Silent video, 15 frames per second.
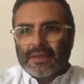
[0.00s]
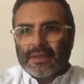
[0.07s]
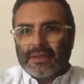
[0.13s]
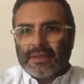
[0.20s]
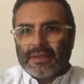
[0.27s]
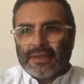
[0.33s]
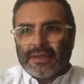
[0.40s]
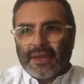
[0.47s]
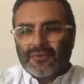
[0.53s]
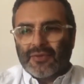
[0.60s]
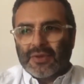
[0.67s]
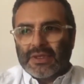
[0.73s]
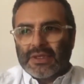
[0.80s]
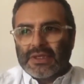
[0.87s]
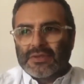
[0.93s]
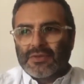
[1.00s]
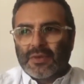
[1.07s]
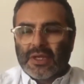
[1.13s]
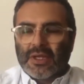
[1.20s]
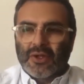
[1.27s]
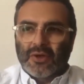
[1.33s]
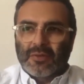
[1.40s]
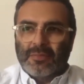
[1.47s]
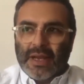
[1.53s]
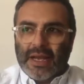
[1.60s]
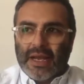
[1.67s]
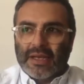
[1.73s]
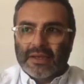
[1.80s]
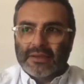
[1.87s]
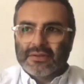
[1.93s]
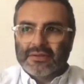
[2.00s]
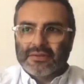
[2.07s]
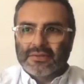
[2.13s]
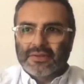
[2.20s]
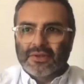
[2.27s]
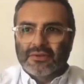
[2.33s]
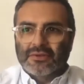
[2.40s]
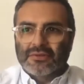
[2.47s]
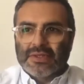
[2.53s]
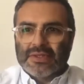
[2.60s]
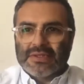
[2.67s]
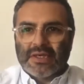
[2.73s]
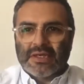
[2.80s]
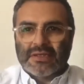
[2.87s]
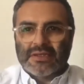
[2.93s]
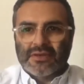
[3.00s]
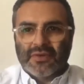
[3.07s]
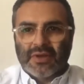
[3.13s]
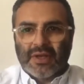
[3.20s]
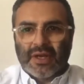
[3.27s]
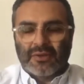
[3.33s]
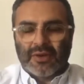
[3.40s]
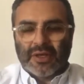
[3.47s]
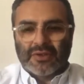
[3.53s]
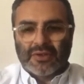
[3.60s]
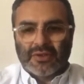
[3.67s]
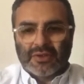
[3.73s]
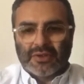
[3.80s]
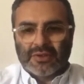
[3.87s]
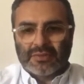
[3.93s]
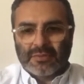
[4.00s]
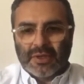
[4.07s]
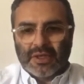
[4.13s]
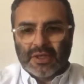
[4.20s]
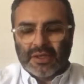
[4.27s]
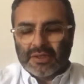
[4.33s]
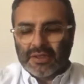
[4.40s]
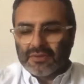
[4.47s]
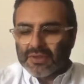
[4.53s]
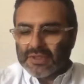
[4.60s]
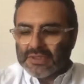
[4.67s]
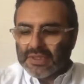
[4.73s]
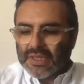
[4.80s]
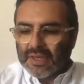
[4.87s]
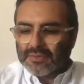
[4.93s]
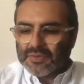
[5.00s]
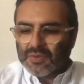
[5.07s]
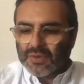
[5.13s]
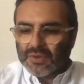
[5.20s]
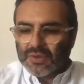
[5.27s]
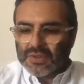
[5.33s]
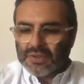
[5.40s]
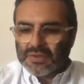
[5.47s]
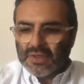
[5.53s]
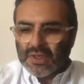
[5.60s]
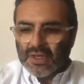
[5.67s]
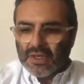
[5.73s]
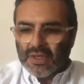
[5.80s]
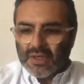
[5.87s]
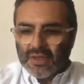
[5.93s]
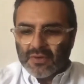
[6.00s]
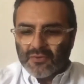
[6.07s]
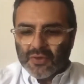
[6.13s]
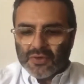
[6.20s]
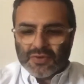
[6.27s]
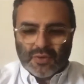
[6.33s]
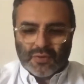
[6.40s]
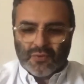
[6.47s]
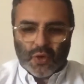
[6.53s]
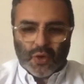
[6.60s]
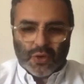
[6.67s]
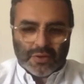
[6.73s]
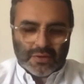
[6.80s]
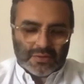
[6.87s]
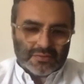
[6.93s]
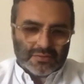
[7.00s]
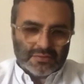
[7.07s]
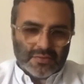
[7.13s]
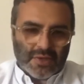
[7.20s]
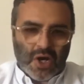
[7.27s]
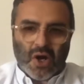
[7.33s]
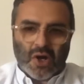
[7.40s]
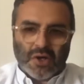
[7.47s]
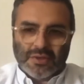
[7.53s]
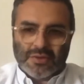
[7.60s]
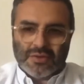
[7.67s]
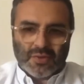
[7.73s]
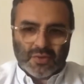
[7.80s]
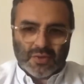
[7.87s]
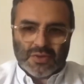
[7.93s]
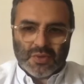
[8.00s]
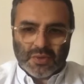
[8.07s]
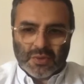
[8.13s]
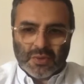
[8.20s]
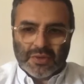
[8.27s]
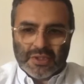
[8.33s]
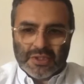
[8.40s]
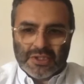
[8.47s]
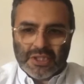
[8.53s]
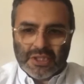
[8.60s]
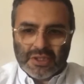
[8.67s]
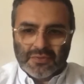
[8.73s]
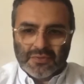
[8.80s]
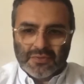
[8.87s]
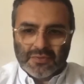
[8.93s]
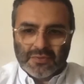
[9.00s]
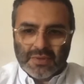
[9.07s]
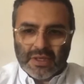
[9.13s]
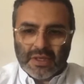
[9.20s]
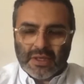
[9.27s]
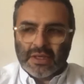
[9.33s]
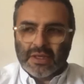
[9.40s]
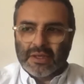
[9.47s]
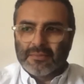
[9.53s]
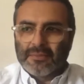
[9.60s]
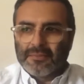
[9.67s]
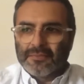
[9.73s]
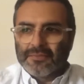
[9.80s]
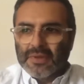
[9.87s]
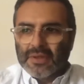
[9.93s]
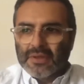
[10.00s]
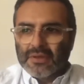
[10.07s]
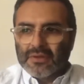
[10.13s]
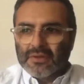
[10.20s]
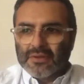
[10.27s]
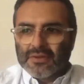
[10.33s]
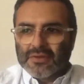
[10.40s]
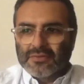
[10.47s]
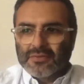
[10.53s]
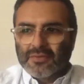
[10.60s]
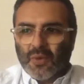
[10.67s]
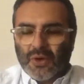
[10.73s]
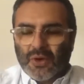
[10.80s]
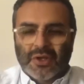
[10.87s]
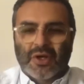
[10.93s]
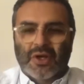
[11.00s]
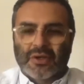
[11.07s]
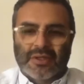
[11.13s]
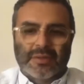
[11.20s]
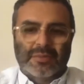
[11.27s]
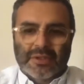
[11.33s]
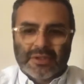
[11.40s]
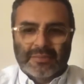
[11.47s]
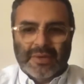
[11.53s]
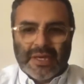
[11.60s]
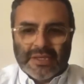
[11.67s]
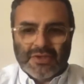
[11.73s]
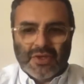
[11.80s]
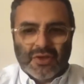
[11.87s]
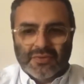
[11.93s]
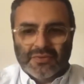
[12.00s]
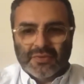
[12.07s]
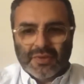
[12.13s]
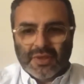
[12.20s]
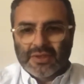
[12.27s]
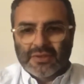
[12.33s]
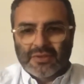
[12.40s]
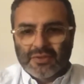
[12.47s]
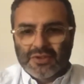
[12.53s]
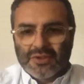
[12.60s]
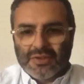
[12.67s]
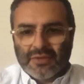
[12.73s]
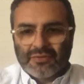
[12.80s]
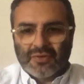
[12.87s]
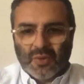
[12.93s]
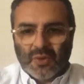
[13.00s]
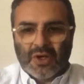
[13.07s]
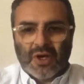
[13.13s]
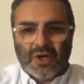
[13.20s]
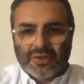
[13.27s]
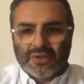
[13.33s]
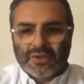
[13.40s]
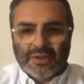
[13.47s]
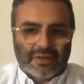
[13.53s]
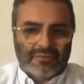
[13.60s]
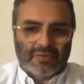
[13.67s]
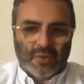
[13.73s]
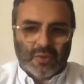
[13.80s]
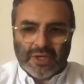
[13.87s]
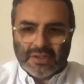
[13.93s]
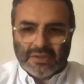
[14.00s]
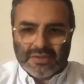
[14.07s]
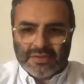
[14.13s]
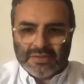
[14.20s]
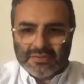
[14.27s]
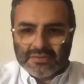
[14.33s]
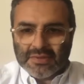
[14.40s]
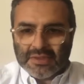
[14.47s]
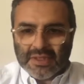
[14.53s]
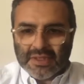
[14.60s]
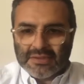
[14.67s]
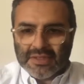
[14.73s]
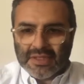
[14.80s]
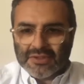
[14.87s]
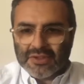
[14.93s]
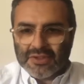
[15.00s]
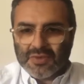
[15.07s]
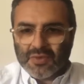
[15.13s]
definitely is, when I look back, decisive in how I took my career steps, was first of all, work hard towards what you want to achieve. Because working hard typically pays off, right? You just have to work harder than everyone else, and that's just